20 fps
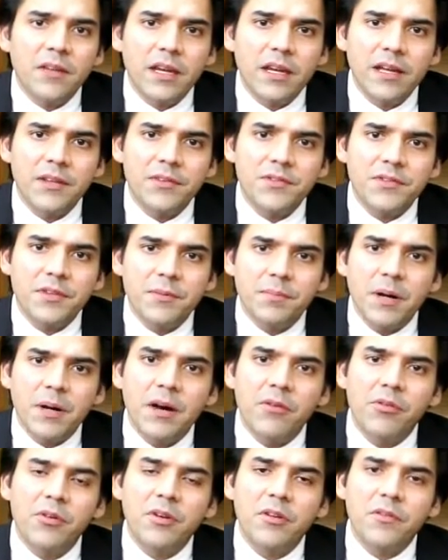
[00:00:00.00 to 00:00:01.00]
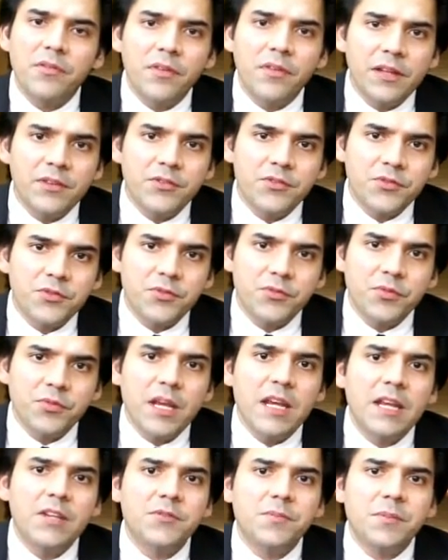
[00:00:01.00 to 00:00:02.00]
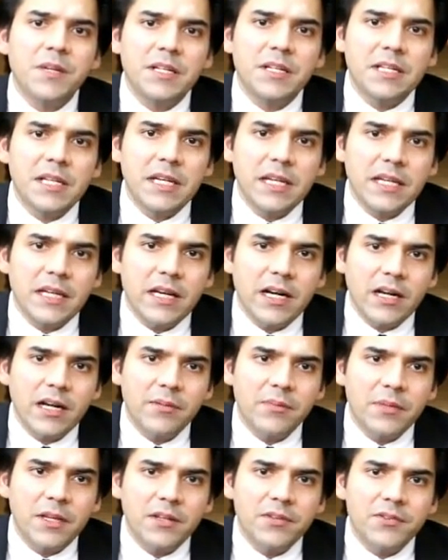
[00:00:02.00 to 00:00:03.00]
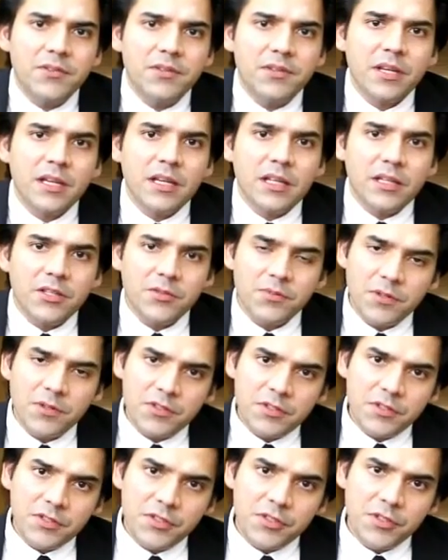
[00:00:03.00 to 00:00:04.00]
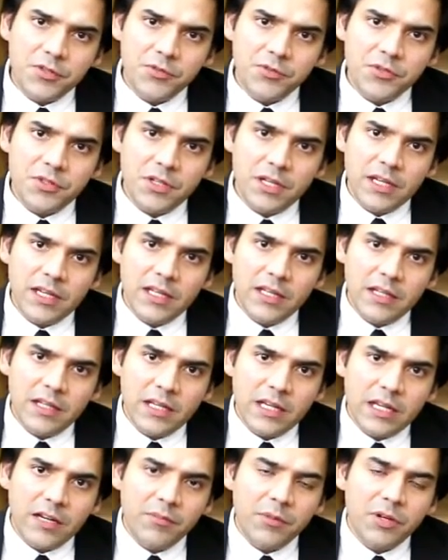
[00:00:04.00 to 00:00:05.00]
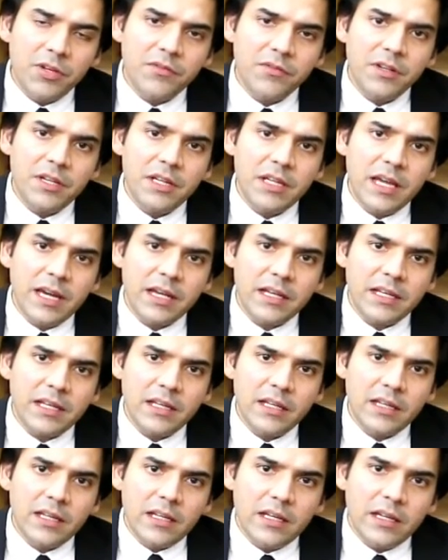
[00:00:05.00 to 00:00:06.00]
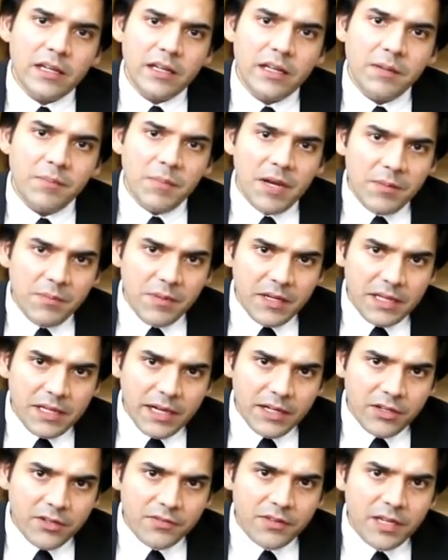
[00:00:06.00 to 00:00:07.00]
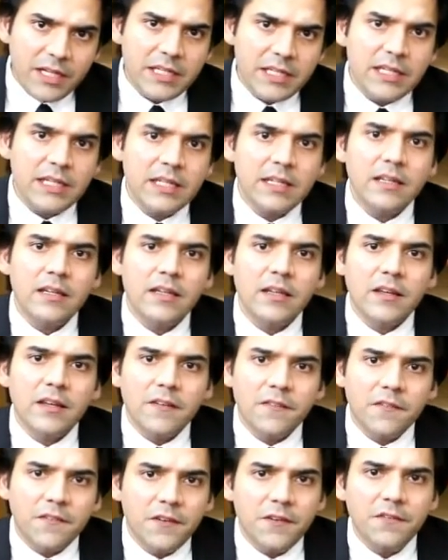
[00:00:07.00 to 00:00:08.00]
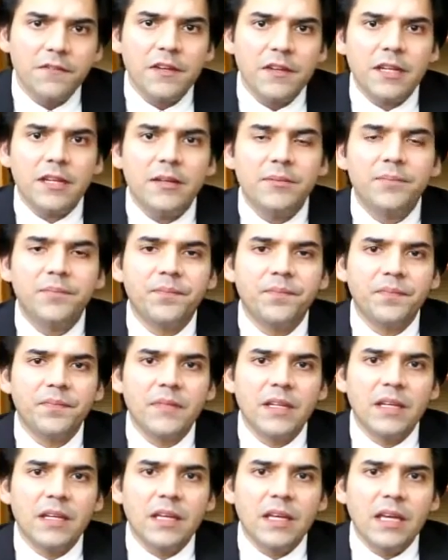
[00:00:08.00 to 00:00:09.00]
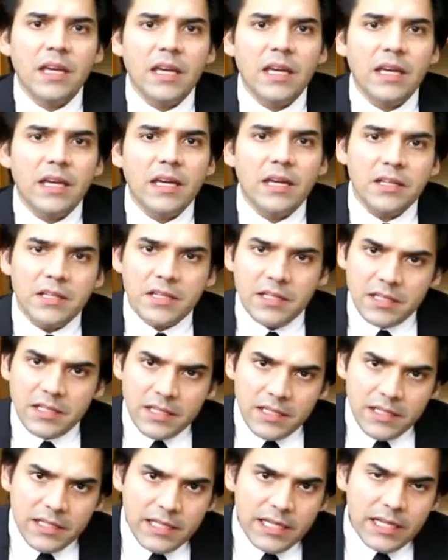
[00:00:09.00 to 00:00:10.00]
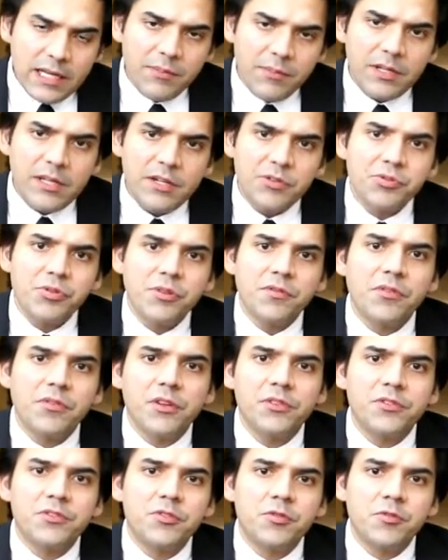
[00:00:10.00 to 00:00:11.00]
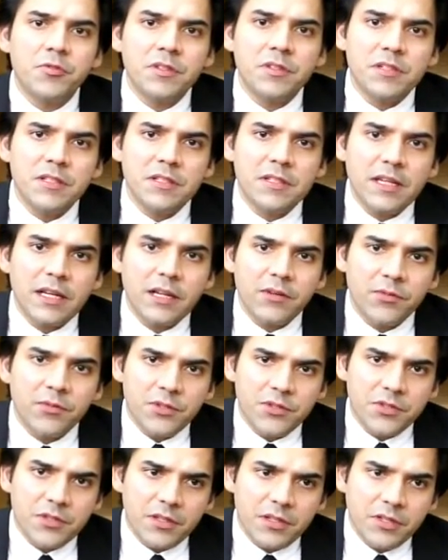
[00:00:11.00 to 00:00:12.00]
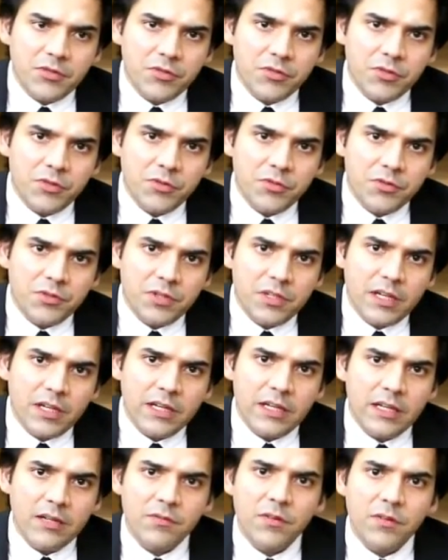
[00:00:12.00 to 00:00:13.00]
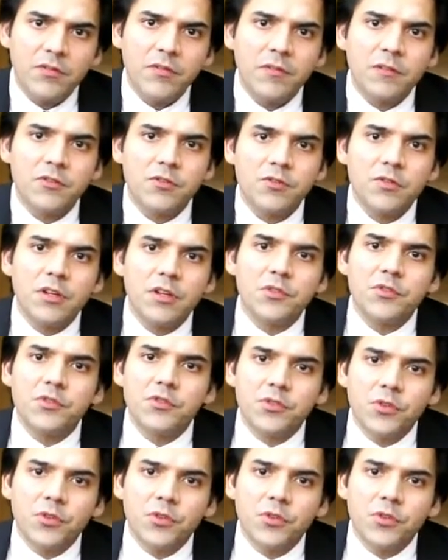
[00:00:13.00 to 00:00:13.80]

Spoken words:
whereas the power defense to raise, maintain armies, this was introduced in the Government of India Amendment Act of 1950. The Delimitation of Constituencies Act was introduced in 1951. So there